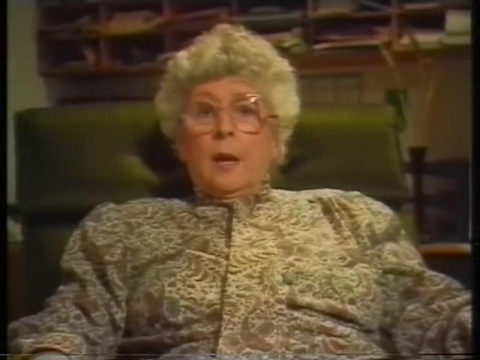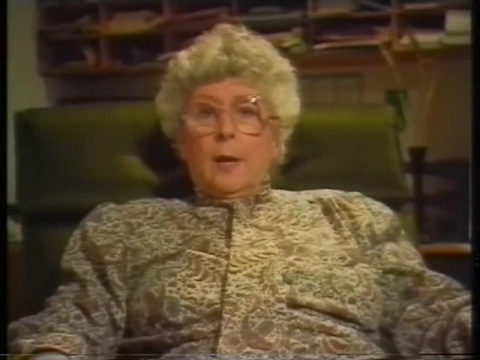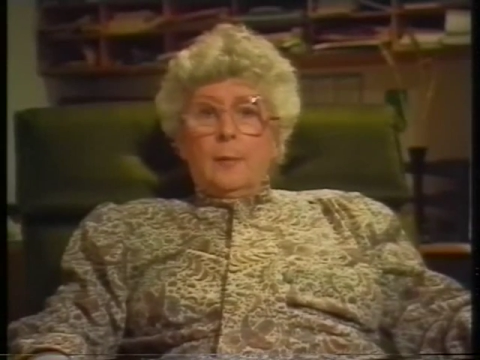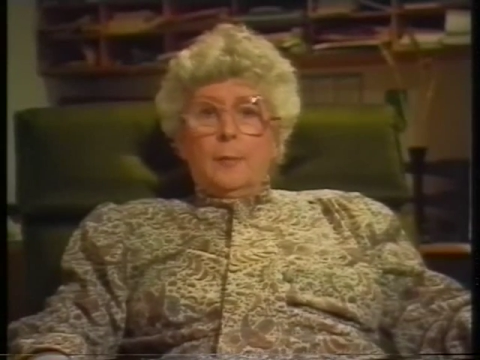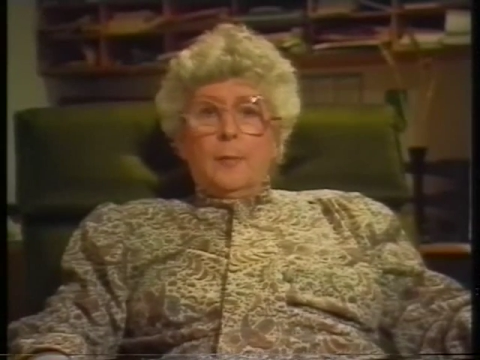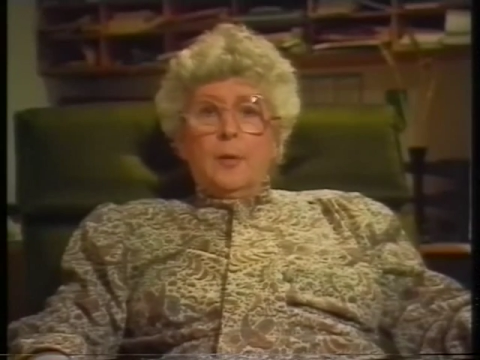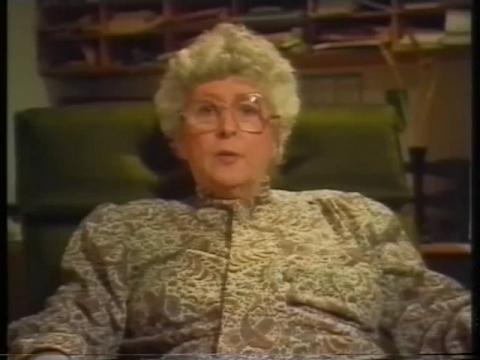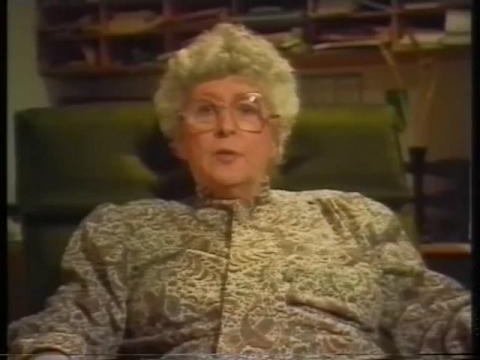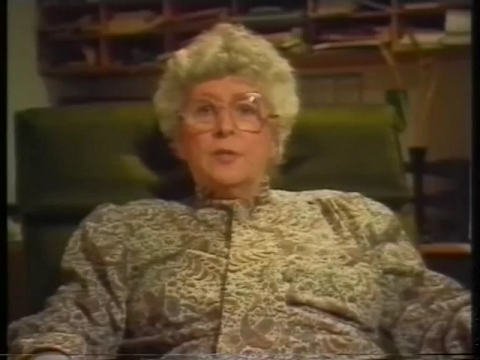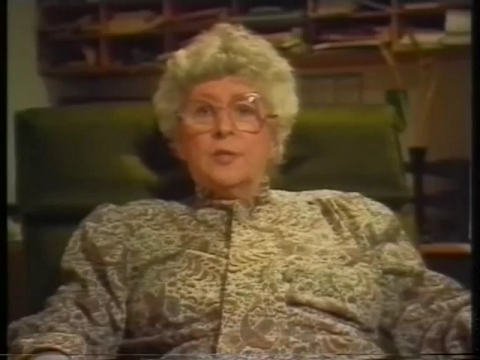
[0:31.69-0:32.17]

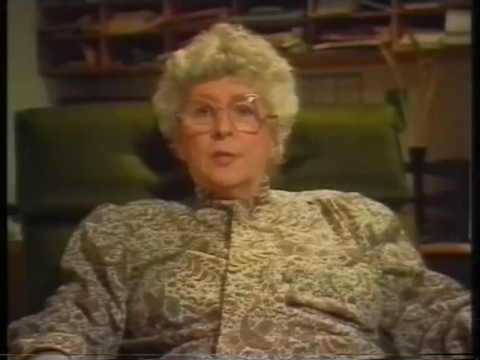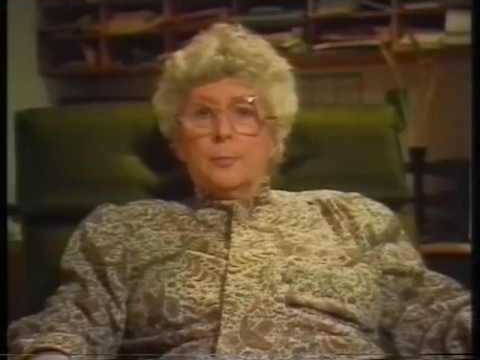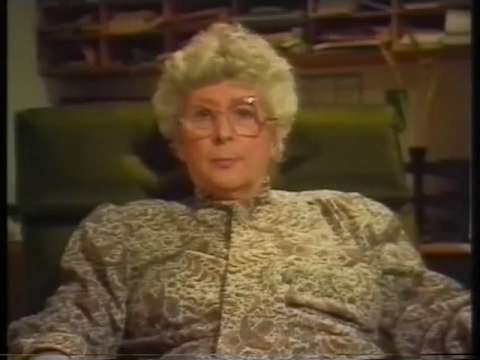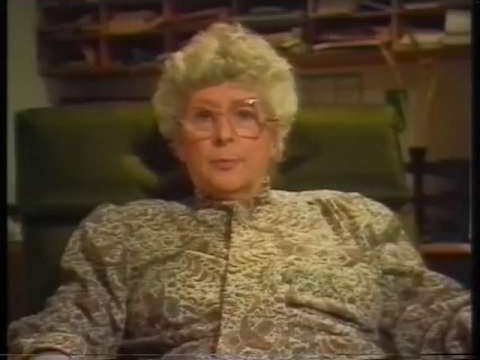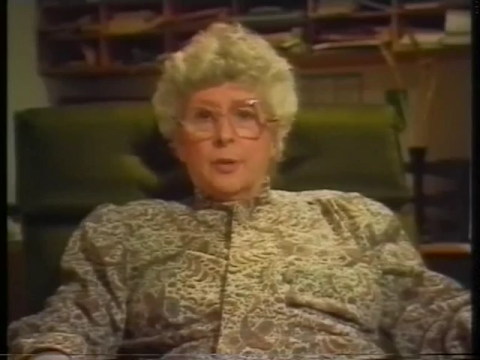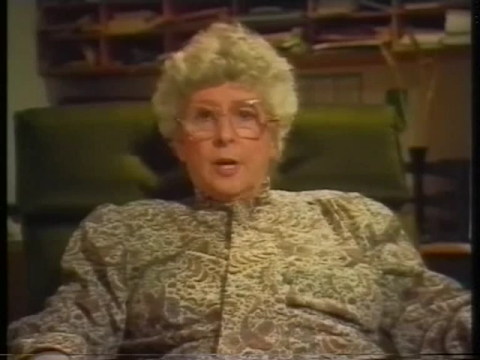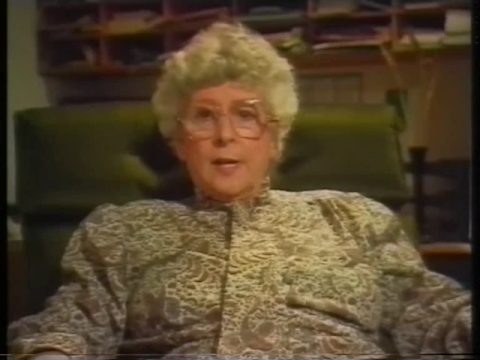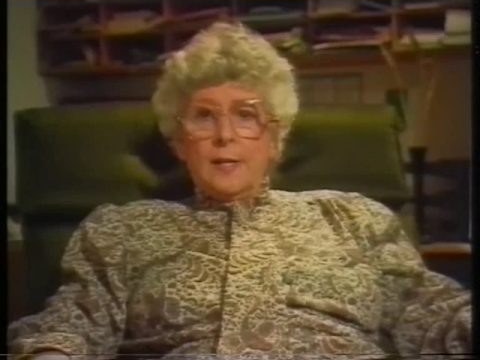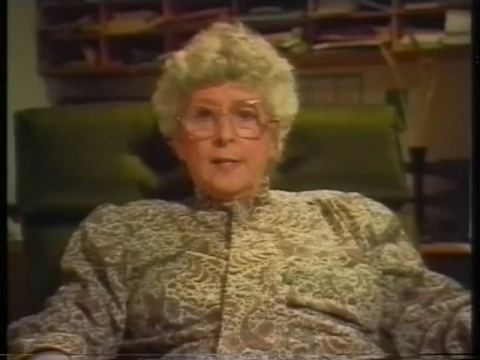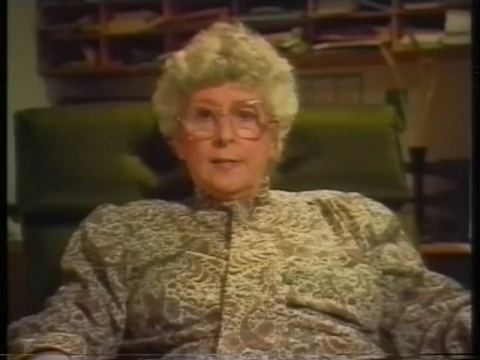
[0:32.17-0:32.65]
and most
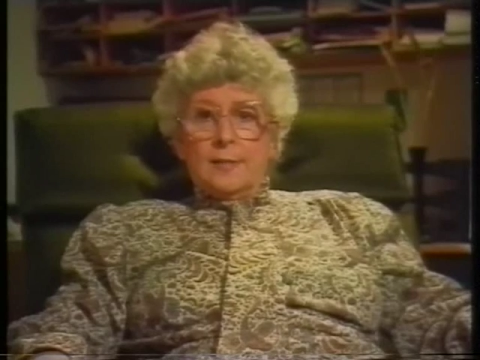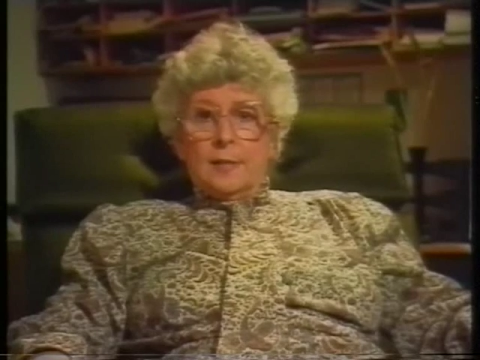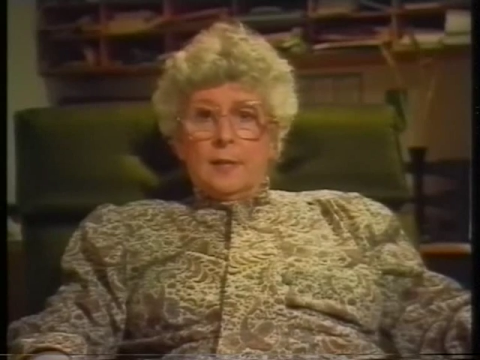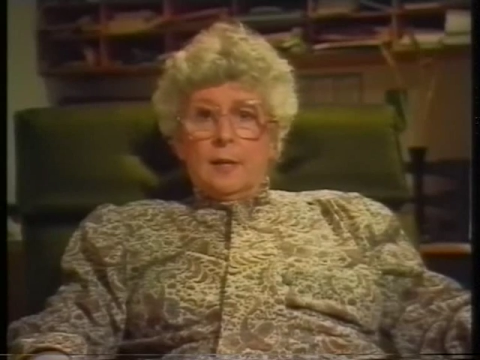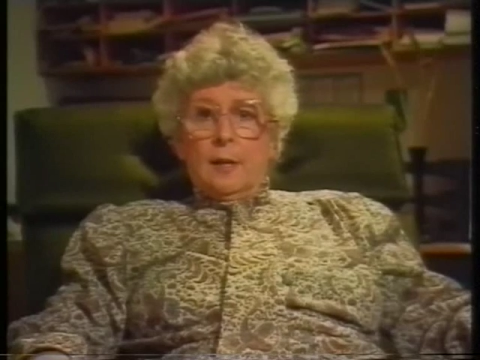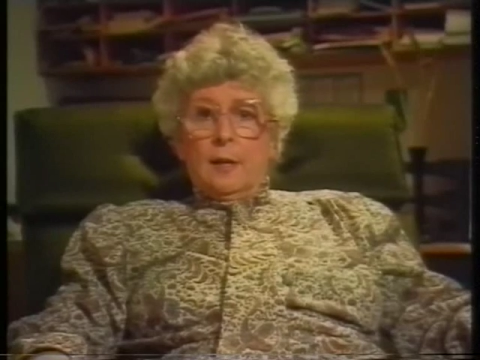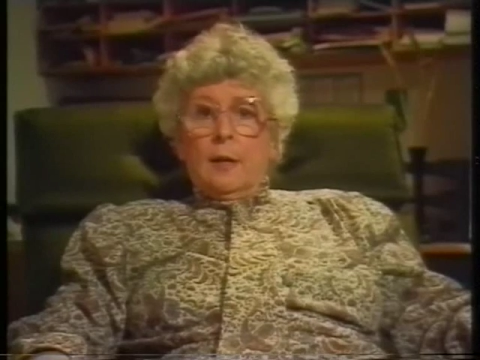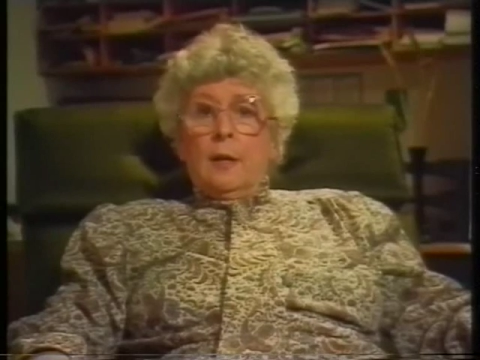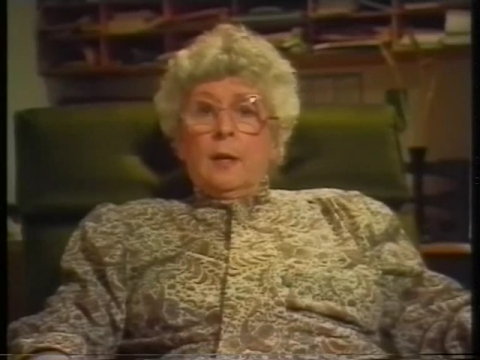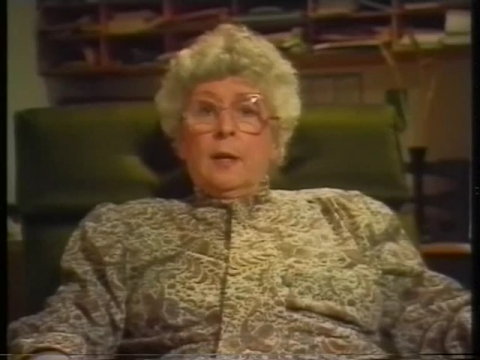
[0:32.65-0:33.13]

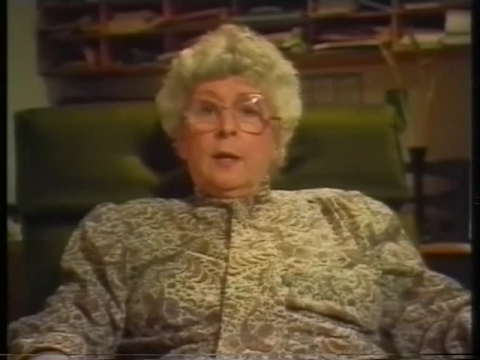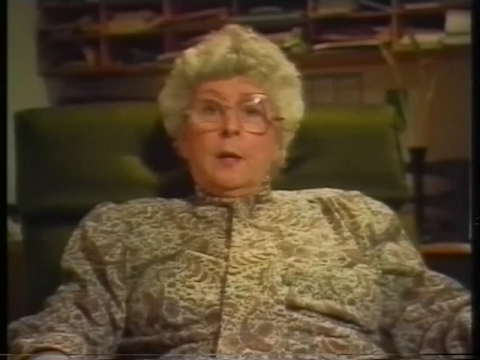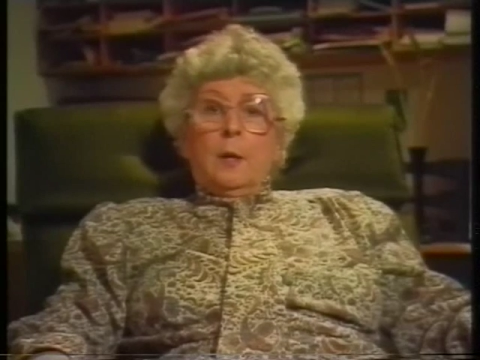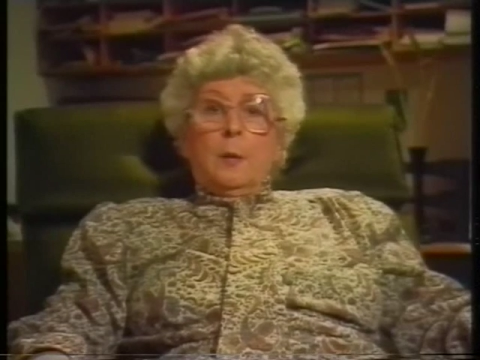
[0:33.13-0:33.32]
surprising